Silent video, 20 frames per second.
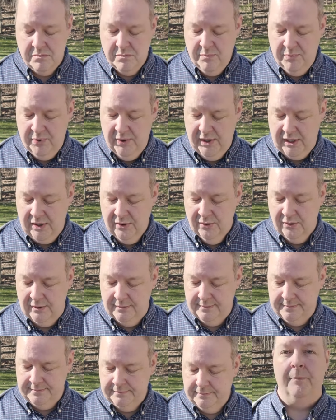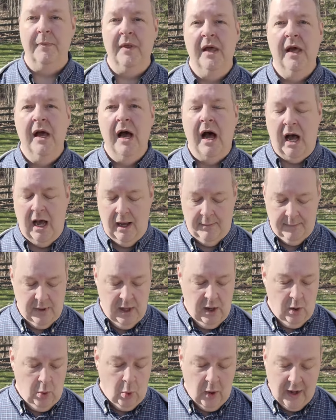Pretty cool. Um,
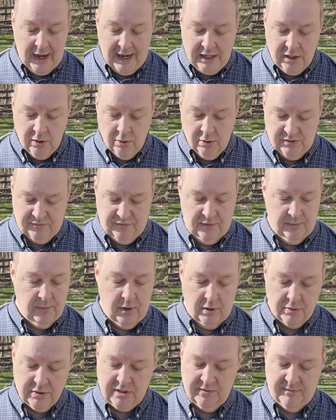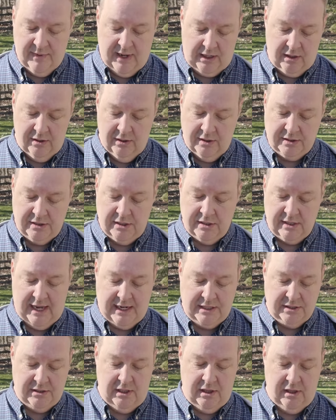what I use for most of my cooks is
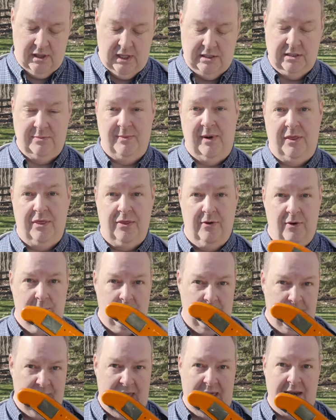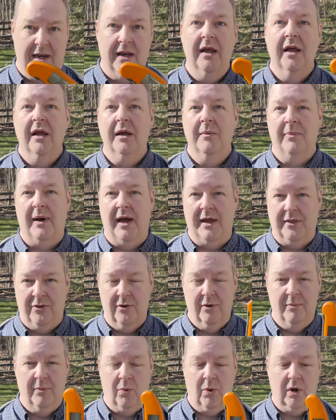actually this, my Thermapen by
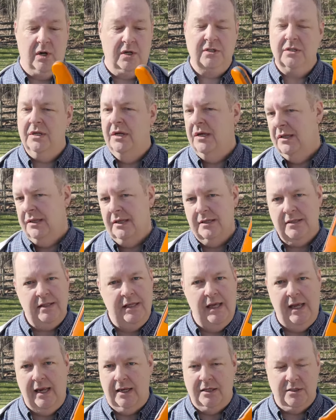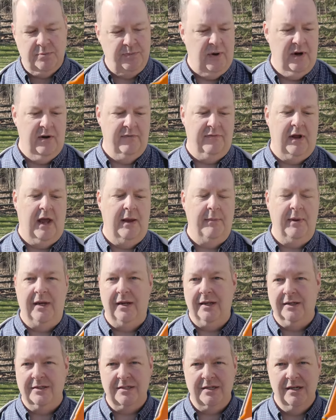ThermaWorks. This thing is perfect. I mean,
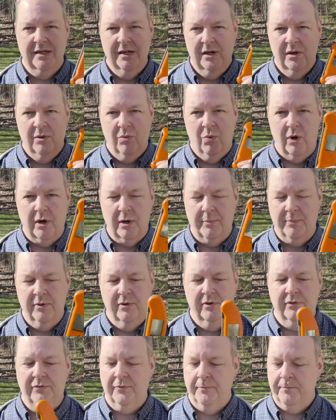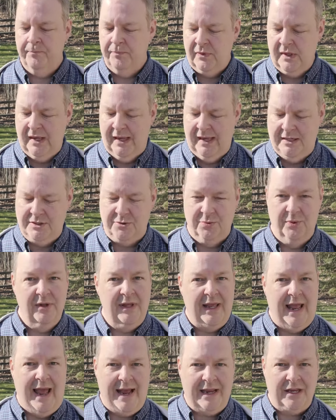it's waterproof. It's
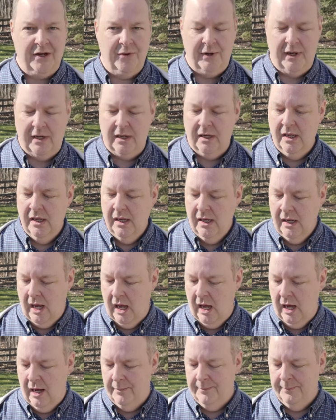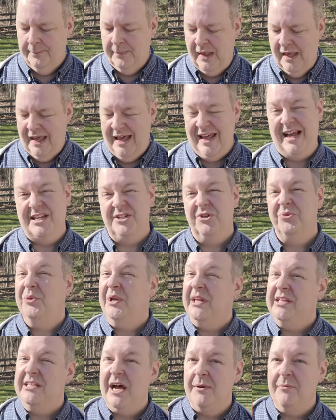really accurate. Um, it has a
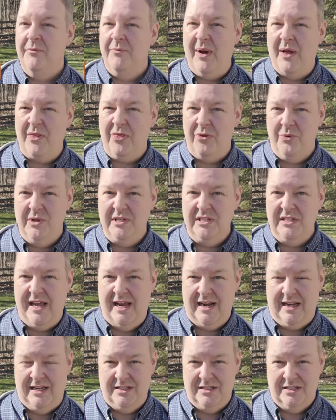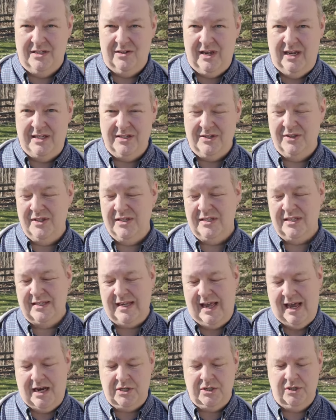read time of about three seconds. Okay, so this is
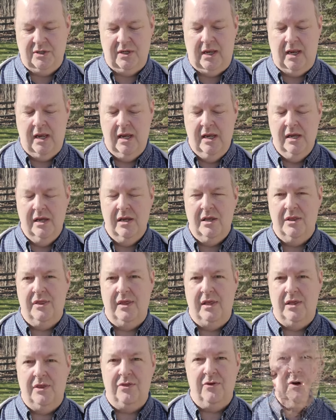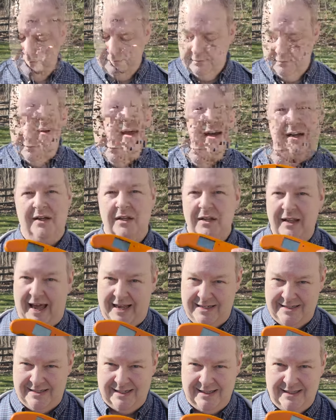actually the Thermapen
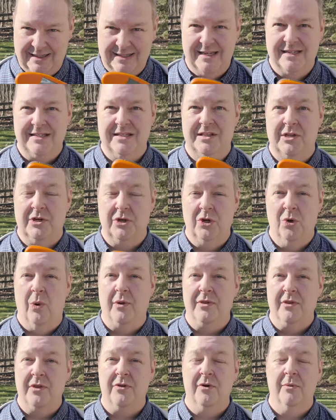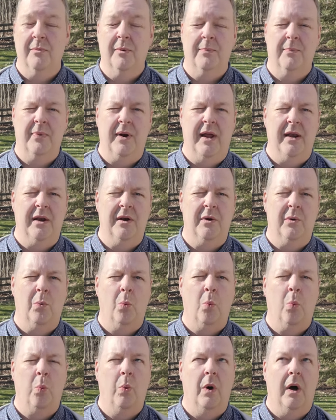Classic. This isn't the new one. The Thermapen
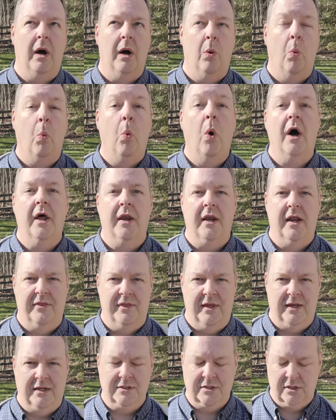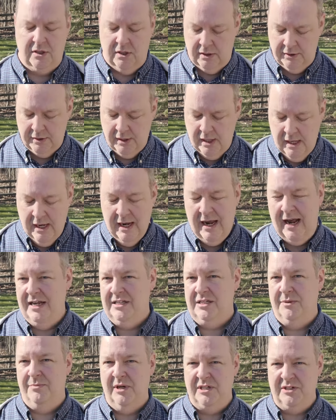uh, One, I think it's called,
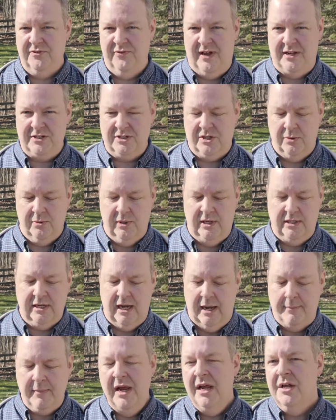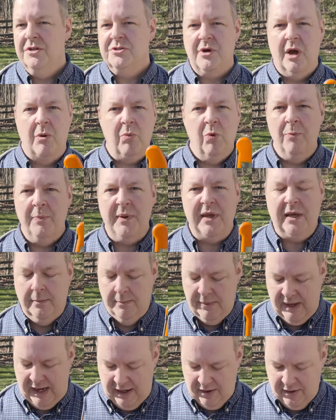has a much faster read time. So I won't be
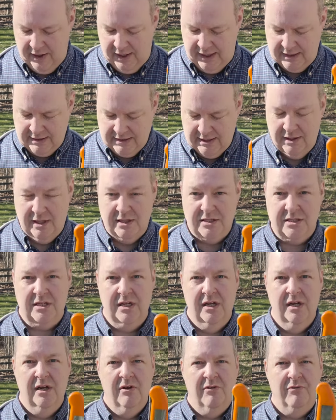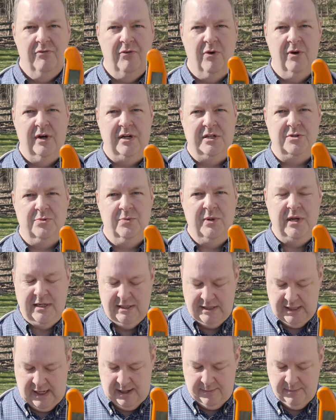comparing it to this for its read
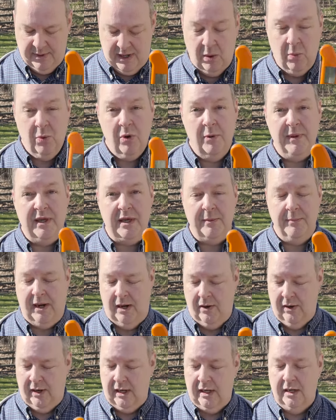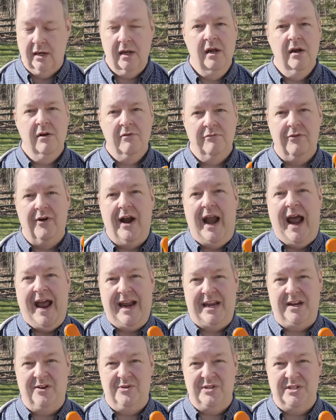time, but I will be comparing it for
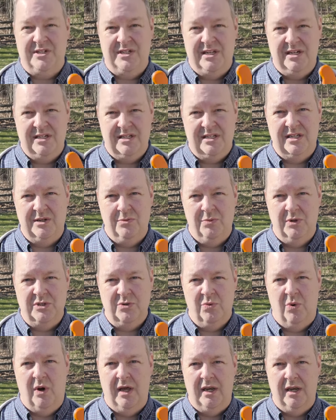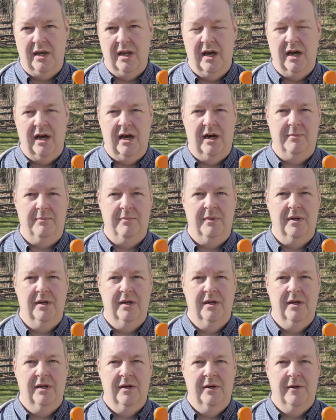accuracy to see which one um,
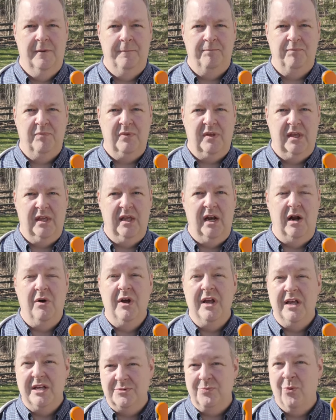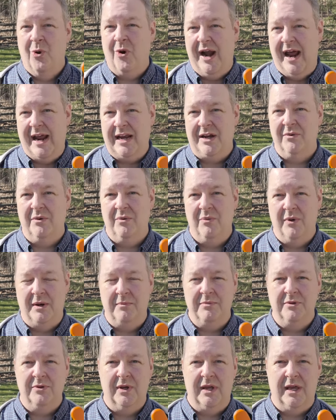you know, is more accurate when
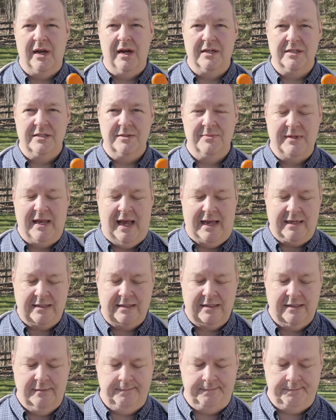I'm doing it on some tests.